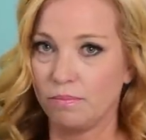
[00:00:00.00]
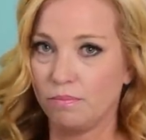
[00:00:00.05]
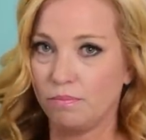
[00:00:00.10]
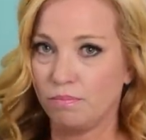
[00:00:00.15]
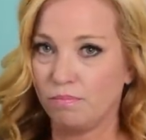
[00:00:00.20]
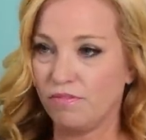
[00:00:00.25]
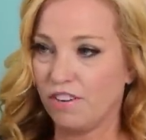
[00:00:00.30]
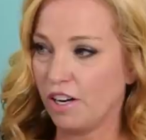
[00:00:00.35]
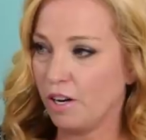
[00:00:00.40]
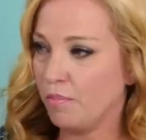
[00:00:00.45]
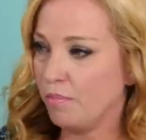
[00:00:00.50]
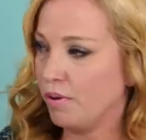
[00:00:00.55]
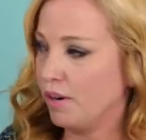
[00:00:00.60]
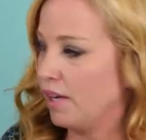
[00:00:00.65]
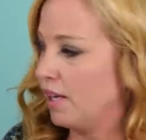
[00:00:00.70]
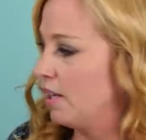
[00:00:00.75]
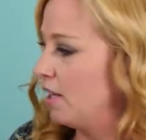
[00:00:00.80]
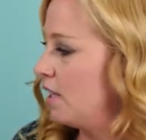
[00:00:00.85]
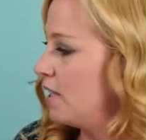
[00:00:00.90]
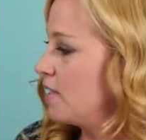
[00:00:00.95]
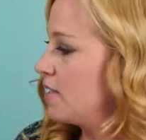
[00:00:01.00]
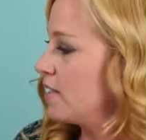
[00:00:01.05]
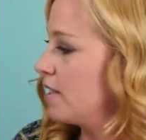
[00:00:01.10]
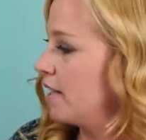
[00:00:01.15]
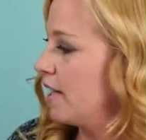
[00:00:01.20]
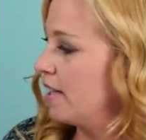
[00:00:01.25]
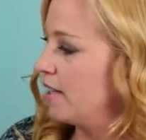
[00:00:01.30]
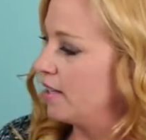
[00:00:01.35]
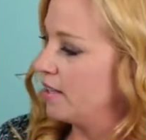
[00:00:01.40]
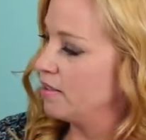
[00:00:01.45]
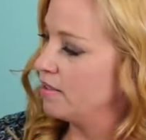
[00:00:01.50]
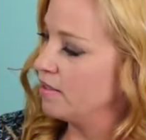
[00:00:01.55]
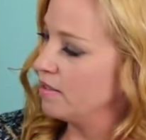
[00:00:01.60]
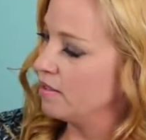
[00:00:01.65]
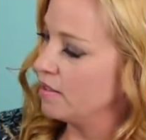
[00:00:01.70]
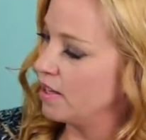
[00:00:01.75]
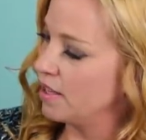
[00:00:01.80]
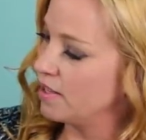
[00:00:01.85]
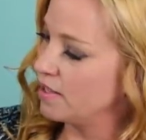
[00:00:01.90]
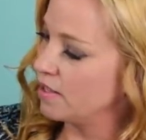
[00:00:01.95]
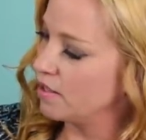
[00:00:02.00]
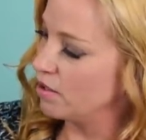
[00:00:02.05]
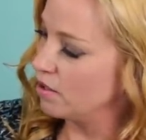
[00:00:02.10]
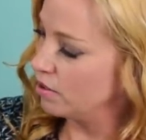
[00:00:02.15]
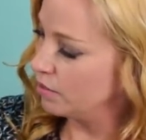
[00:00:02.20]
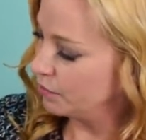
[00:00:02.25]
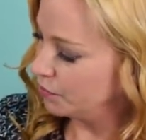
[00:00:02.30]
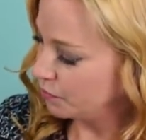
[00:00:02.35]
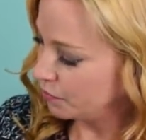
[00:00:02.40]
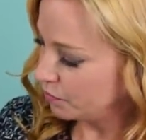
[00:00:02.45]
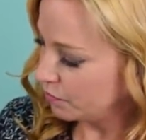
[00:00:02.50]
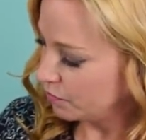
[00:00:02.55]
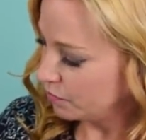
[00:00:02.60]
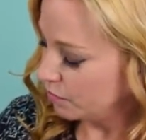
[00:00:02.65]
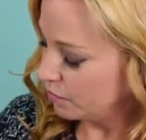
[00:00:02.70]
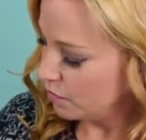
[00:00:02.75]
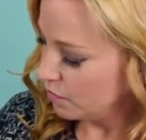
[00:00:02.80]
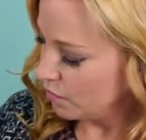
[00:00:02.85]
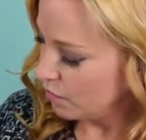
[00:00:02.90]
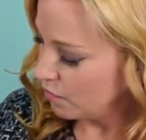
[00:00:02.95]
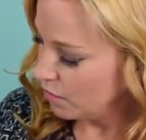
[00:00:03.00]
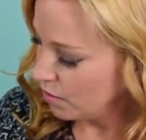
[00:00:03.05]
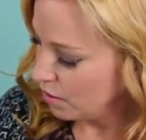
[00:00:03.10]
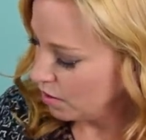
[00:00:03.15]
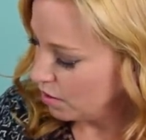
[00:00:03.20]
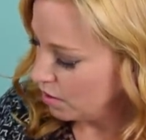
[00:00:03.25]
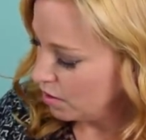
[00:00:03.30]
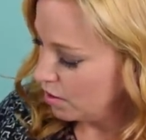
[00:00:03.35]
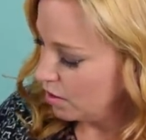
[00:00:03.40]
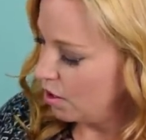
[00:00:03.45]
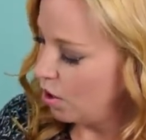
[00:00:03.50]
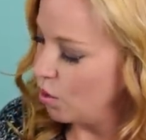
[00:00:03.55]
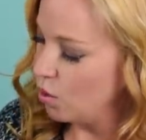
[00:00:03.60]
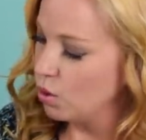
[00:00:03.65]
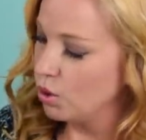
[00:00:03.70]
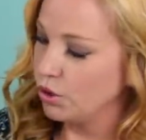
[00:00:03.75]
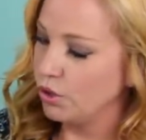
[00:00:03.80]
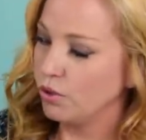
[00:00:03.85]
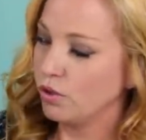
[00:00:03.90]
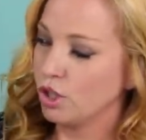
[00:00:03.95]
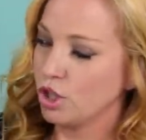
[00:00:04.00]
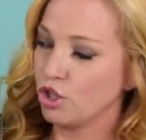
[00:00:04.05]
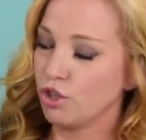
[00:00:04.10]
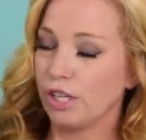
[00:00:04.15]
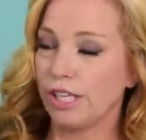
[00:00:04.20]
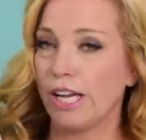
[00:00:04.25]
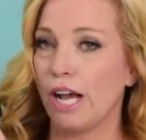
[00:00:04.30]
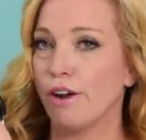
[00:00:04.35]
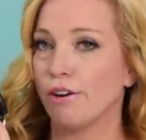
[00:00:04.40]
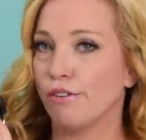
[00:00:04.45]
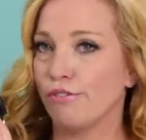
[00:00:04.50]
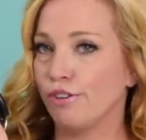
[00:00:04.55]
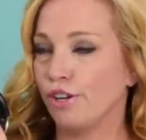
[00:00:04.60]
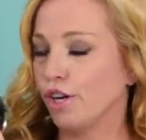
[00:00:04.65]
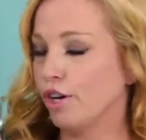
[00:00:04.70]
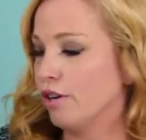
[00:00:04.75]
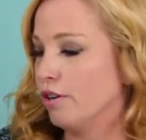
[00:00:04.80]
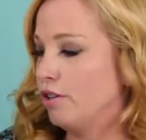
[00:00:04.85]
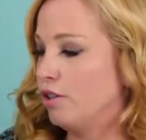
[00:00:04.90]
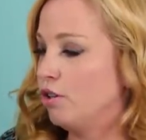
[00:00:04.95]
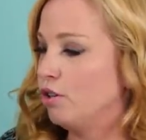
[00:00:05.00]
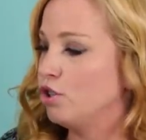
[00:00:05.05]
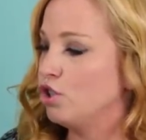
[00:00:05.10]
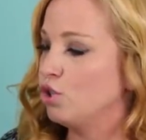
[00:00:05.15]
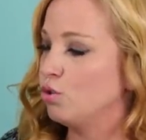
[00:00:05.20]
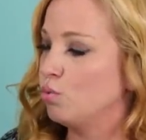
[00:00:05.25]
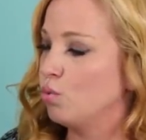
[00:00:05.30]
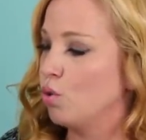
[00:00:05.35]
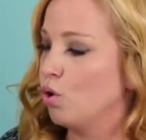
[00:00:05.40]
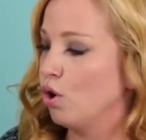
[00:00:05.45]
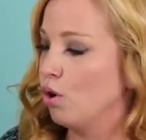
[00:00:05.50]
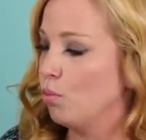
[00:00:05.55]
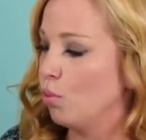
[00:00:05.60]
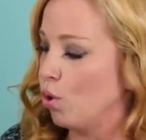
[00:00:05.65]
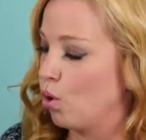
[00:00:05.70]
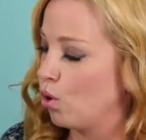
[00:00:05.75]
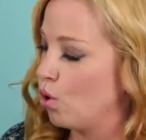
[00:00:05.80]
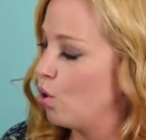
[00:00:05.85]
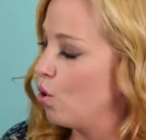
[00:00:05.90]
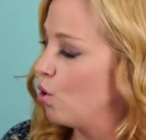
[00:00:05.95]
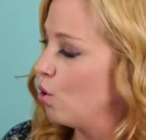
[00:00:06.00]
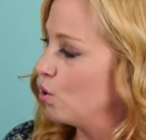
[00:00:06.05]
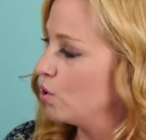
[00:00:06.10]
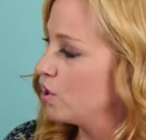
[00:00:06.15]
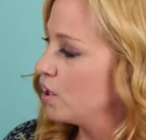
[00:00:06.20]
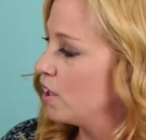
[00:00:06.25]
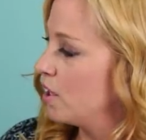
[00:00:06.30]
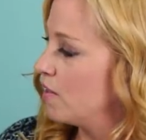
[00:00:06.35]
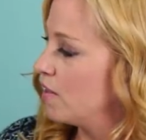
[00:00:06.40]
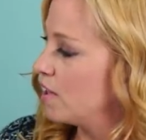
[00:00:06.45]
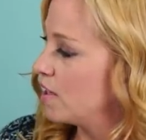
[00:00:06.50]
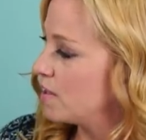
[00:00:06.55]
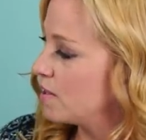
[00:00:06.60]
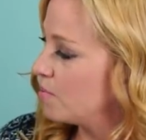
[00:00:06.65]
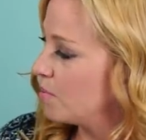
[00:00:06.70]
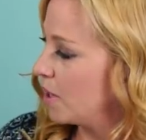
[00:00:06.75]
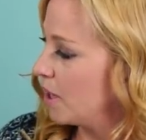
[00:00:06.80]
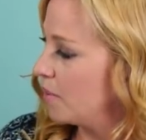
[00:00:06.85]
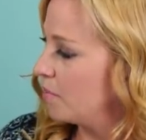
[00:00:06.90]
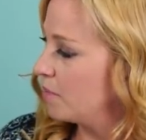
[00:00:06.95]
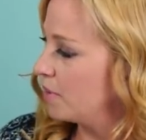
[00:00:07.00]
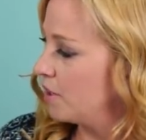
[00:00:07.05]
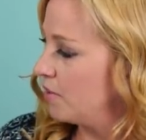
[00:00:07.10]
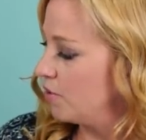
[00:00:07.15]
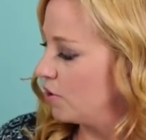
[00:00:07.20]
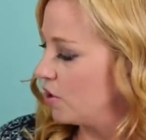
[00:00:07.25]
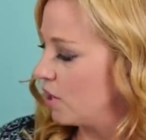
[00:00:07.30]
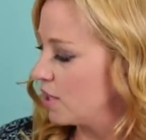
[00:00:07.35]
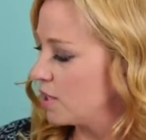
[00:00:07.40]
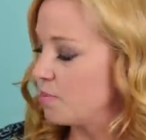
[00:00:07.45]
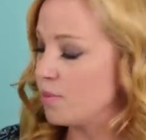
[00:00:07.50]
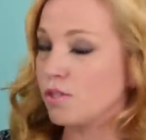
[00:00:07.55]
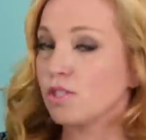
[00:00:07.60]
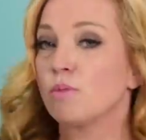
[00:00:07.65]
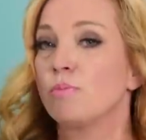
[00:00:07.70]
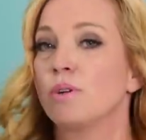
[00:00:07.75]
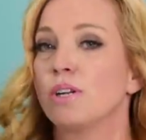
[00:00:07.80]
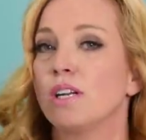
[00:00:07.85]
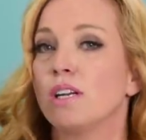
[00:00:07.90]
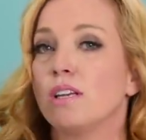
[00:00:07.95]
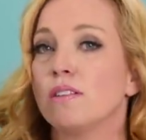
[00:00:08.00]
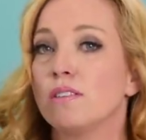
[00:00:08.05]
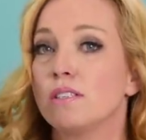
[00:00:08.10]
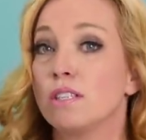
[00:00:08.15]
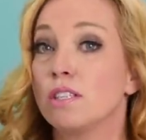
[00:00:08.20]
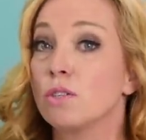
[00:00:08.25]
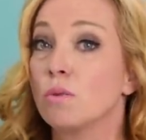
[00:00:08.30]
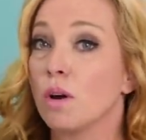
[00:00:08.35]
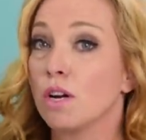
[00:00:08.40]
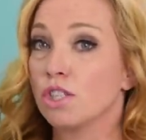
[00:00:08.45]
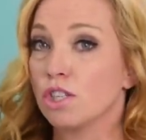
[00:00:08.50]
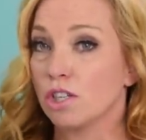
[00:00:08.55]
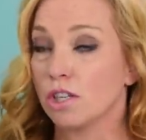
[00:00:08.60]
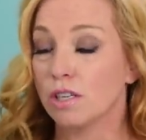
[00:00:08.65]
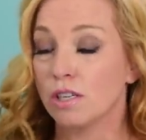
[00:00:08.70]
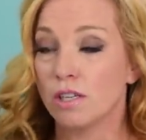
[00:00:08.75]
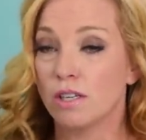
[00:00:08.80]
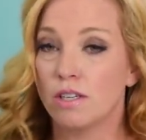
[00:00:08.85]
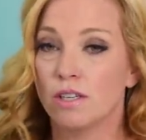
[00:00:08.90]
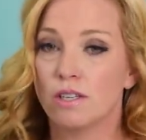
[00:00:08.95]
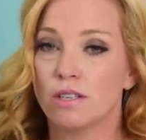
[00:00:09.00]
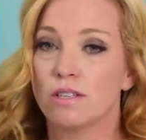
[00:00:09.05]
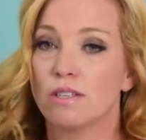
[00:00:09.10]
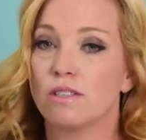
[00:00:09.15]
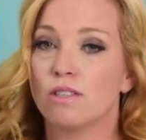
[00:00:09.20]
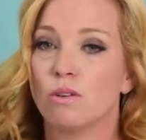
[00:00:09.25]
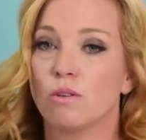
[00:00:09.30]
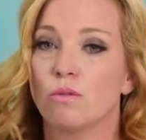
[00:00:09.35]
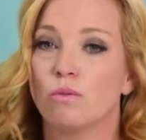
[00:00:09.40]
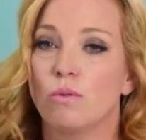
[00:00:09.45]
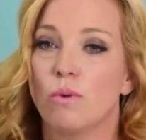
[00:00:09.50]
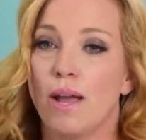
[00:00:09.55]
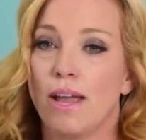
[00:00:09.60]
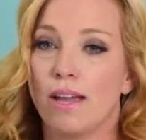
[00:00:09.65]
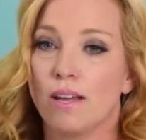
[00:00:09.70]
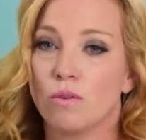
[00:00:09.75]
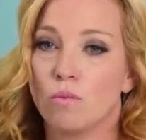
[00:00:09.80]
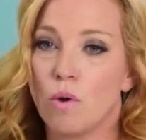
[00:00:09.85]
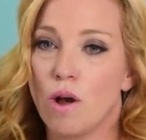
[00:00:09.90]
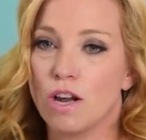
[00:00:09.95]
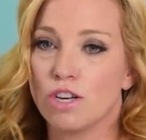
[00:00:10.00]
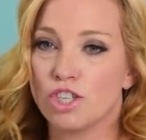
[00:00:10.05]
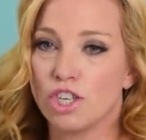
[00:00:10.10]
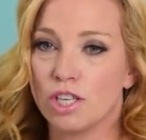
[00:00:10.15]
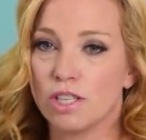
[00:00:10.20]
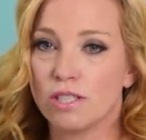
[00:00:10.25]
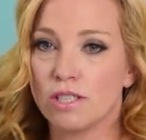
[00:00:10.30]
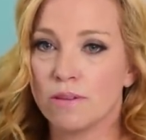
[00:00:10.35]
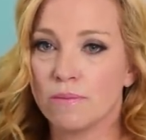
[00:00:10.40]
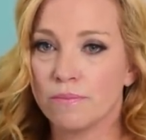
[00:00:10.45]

Very pretty, insulated, nice little hole you can drink out of here. You can do warm or cold in this, but I believe you're not supposed to put it in the dishwasher. So hand wash it.